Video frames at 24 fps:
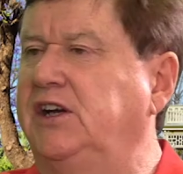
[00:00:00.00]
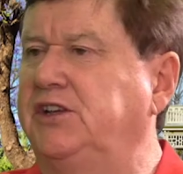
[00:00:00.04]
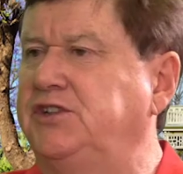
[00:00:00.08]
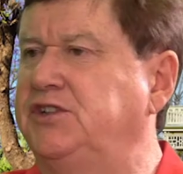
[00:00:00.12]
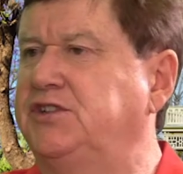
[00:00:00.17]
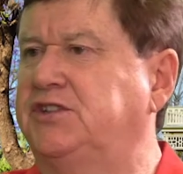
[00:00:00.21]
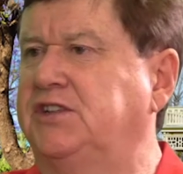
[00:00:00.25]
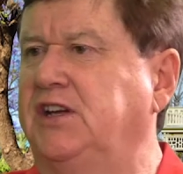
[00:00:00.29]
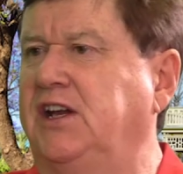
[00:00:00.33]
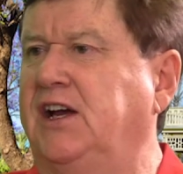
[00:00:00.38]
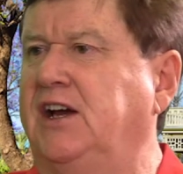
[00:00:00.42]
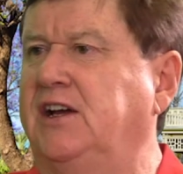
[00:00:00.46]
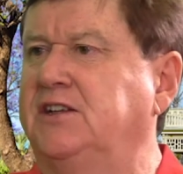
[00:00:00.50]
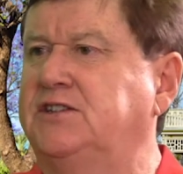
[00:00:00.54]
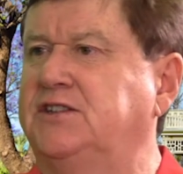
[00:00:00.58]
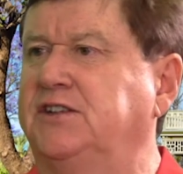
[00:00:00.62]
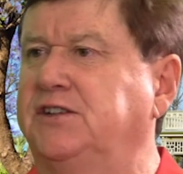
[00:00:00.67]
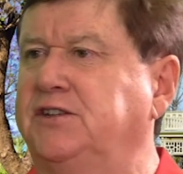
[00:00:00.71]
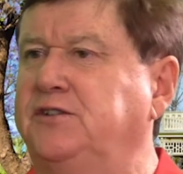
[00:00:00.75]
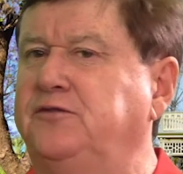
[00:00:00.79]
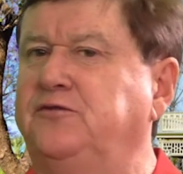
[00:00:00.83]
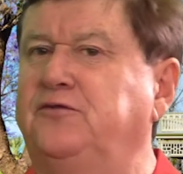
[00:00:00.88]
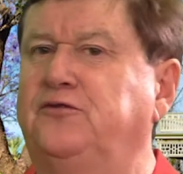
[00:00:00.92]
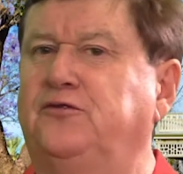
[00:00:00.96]
just lastly,
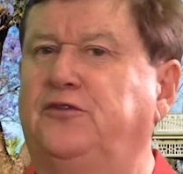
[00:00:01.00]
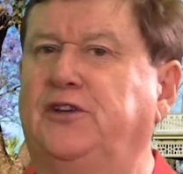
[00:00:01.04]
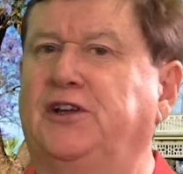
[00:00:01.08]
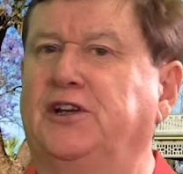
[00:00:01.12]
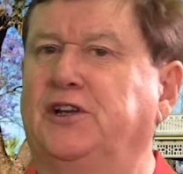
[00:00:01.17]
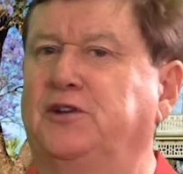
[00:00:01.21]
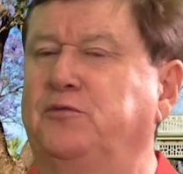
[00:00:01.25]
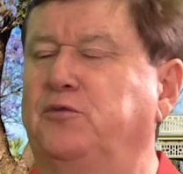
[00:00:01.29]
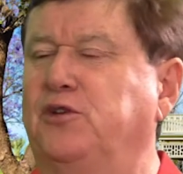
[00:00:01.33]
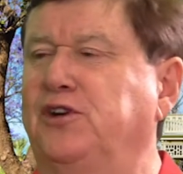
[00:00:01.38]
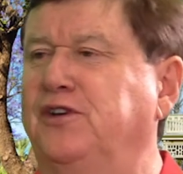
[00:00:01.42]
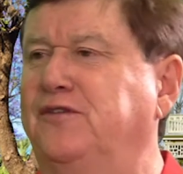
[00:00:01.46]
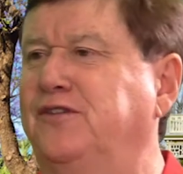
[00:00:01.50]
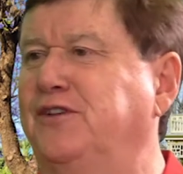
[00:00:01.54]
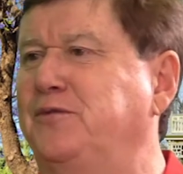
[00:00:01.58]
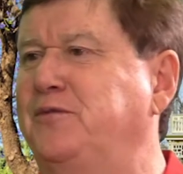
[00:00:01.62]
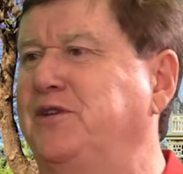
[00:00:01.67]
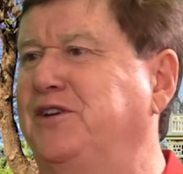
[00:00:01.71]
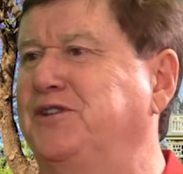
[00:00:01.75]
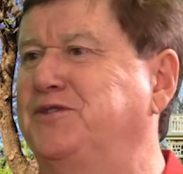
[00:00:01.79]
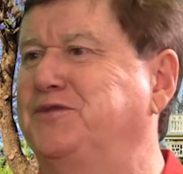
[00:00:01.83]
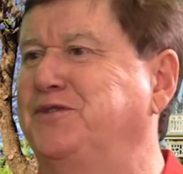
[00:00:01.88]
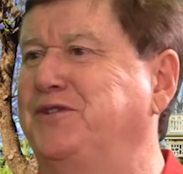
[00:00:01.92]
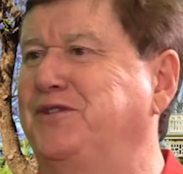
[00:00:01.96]
and fairly briefly,
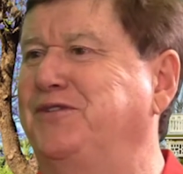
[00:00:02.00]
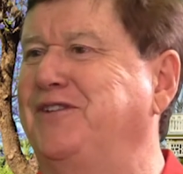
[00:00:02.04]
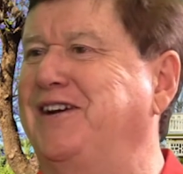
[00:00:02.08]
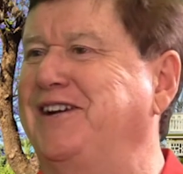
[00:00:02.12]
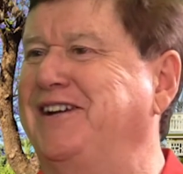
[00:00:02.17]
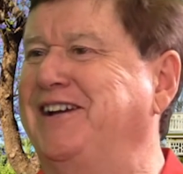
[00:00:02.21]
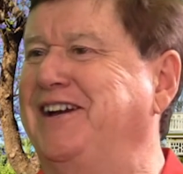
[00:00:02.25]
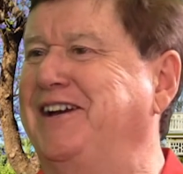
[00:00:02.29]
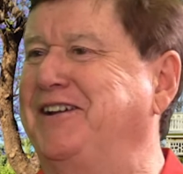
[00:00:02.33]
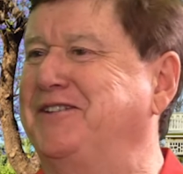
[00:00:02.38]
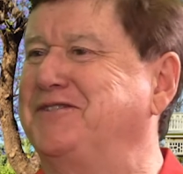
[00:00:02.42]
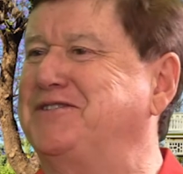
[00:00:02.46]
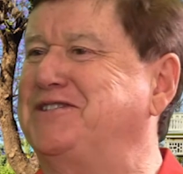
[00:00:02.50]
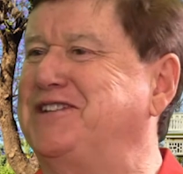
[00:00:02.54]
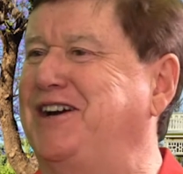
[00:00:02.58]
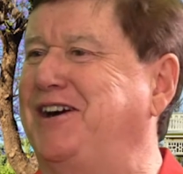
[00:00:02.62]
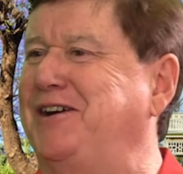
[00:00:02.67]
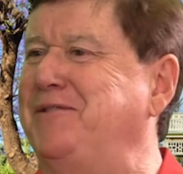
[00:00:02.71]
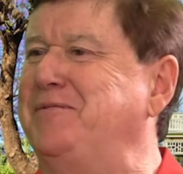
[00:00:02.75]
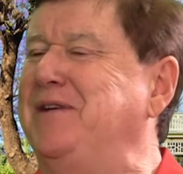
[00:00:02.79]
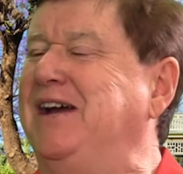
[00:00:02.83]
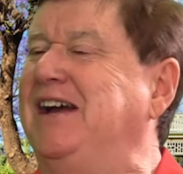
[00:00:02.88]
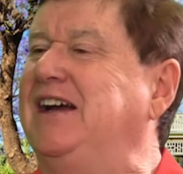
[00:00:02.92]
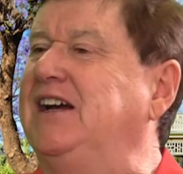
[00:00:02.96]
because we're running out of
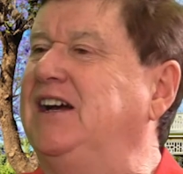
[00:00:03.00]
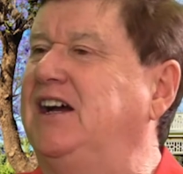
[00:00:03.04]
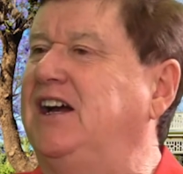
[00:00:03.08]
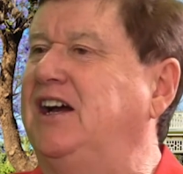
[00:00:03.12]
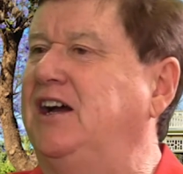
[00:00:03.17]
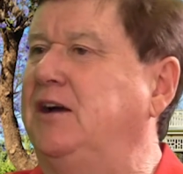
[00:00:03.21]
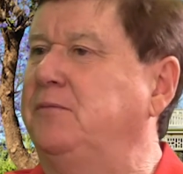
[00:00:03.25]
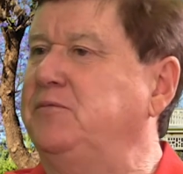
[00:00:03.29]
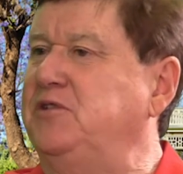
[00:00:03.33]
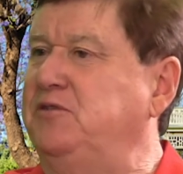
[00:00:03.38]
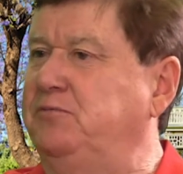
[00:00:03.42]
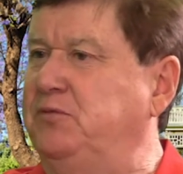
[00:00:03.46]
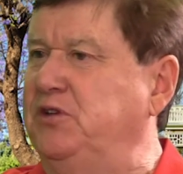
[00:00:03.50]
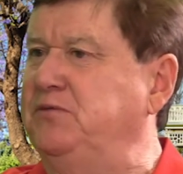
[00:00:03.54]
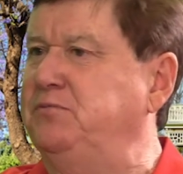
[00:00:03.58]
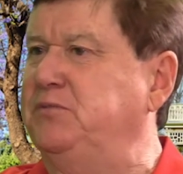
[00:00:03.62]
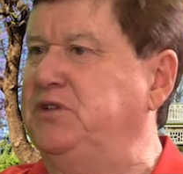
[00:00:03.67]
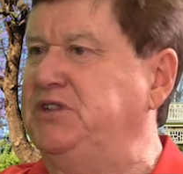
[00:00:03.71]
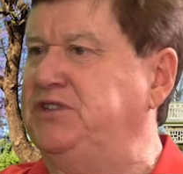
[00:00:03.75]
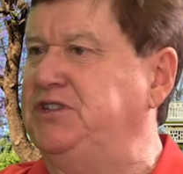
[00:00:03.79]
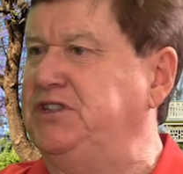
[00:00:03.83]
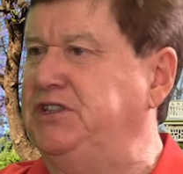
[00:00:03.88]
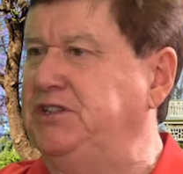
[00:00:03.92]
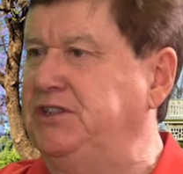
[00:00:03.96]
time, you've been
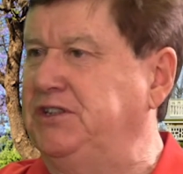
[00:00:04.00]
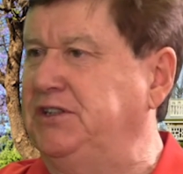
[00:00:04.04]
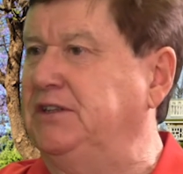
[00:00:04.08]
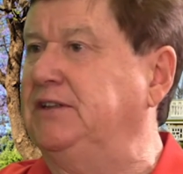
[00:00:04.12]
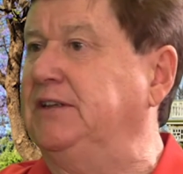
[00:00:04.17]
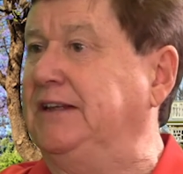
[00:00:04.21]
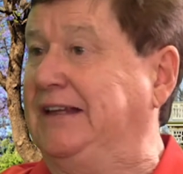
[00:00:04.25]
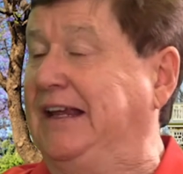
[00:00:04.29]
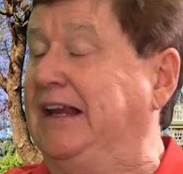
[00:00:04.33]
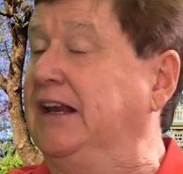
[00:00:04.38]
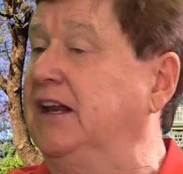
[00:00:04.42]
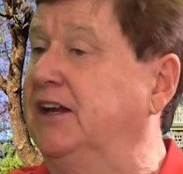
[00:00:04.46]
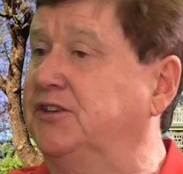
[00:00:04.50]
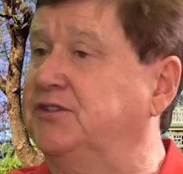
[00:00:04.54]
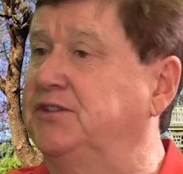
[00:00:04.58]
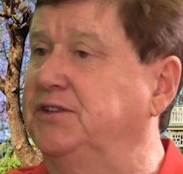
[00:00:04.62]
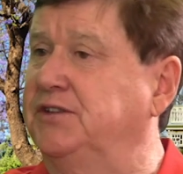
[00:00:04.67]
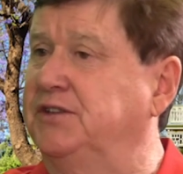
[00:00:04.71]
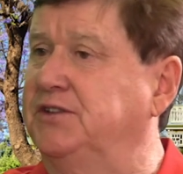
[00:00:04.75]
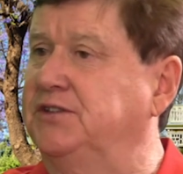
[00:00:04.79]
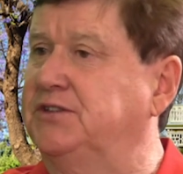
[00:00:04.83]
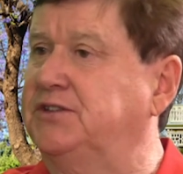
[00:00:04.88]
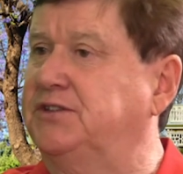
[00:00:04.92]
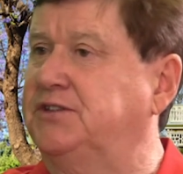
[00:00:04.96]
busy in the electorate
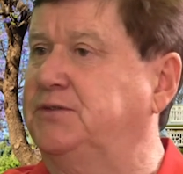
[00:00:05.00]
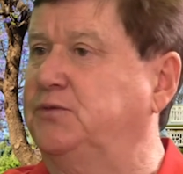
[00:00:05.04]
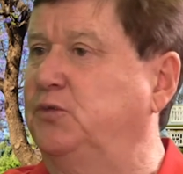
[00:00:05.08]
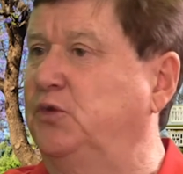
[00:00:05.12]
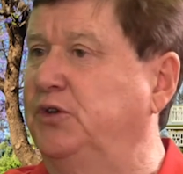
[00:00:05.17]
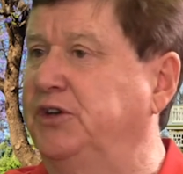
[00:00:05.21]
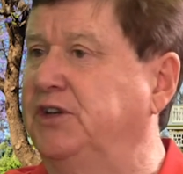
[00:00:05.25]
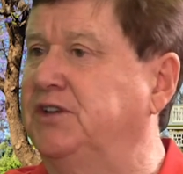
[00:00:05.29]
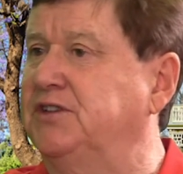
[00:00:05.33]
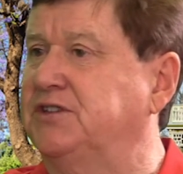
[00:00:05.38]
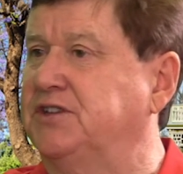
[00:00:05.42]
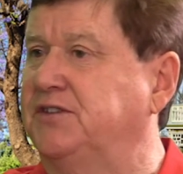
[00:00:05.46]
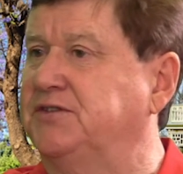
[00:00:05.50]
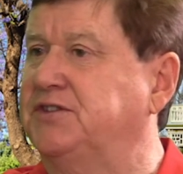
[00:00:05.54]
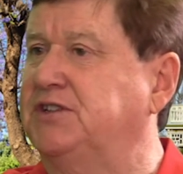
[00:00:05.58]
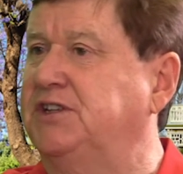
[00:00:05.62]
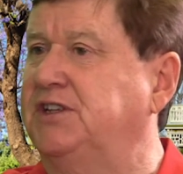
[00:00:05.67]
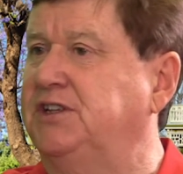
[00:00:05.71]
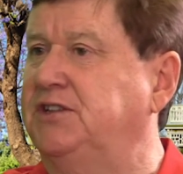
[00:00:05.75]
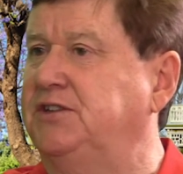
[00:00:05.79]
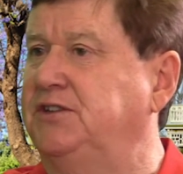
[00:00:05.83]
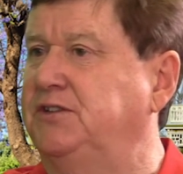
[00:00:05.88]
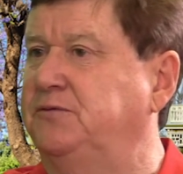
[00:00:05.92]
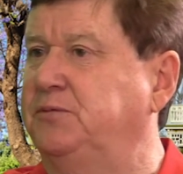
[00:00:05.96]
this week, as I've
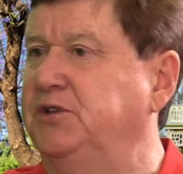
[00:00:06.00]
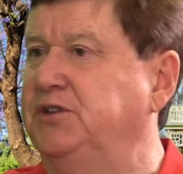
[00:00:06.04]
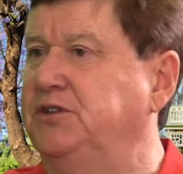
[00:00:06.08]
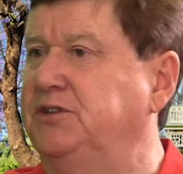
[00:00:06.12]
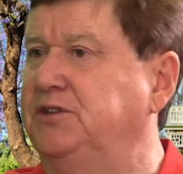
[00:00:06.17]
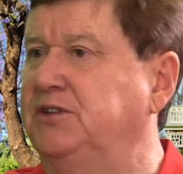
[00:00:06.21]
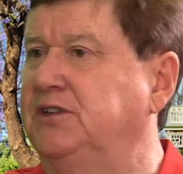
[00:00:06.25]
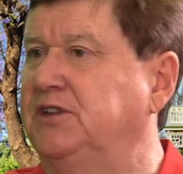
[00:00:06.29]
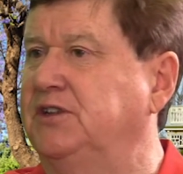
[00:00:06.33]
said. You've been